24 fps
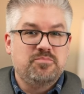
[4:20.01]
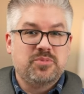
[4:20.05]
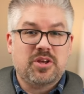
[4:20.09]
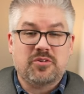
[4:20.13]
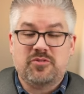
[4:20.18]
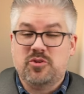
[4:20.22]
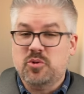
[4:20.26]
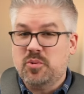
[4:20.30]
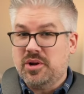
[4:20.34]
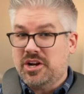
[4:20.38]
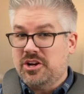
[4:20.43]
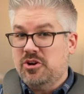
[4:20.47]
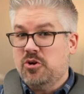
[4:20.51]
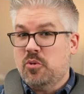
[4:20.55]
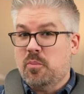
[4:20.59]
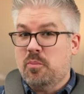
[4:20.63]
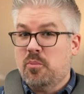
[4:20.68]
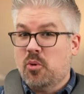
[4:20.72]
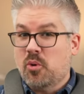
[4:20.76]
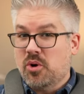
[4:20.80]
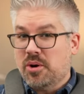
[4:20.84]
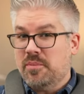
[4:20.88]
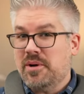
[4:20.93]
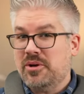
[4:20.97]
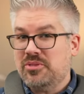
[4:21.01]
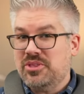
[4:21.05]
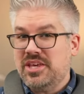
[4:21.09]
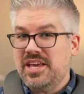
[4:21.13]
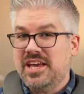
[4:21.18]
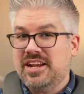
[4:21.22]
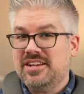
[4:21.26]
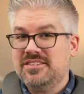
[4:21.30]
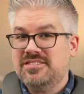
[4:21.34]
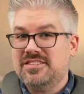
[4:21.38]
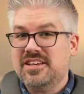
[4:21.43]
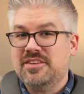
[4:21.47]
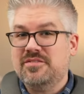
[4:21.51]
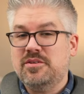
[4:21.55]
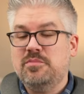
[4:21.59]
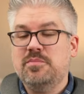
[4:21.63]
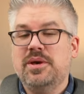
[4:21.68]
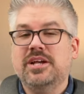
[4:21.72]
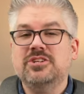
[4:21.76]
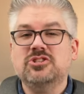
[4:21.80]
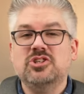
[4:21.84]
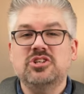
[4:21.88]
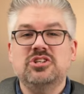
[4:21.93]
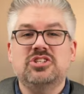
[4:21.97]
Now, if you wanna know more about the NS7,
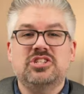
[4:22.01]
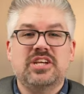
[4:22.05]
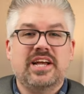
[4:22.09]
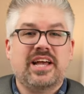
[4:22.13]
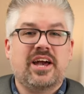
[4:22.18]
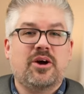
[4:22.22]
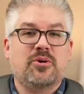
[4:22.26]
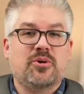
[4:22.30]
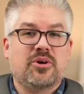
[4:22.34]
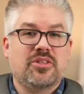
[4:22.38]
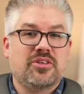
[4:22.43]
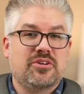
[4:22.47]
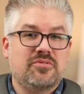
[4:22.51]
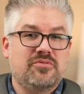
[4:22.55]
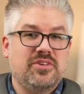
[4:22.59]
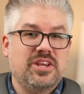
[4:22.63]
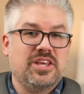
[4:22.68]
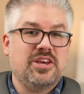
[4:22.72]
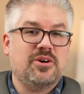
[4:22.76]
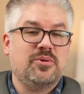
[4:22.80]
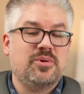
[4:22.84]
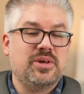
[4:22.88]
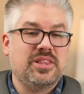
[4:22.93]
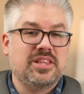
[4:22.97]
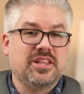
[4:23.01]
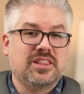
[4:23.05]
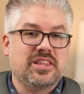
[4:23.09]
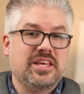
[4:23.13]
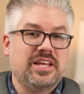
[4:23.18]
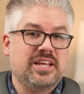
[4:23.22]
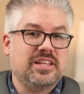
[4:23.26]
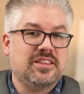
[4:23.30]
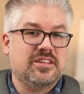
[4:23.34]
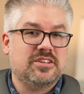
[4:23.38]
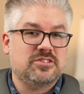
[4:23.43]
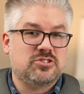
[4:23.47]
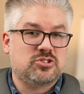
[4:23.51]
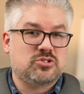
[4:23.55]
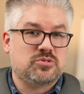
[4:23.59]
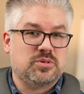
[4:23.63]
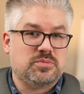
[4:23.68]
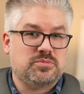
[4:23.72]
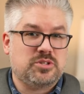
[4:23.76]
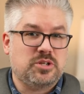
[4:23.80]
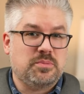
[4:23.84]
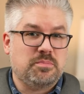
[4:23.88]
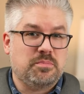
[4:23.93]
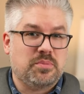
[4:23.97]
make sure you check out our other video in the link in the
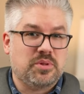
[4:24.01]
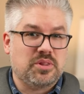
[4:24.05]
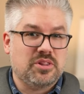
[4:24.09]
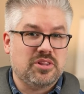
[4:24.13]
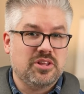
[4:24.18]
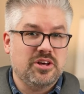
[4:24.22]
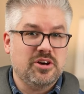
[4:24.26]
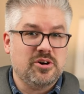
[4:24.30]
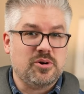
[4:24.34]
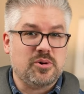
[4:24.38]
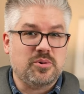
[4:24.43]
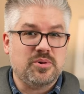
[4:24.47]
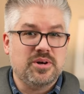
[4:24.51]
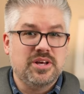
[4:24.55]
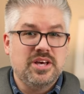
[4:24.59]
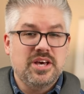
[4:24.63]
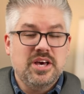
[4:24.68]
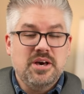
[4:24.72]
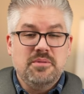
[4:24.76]
description below.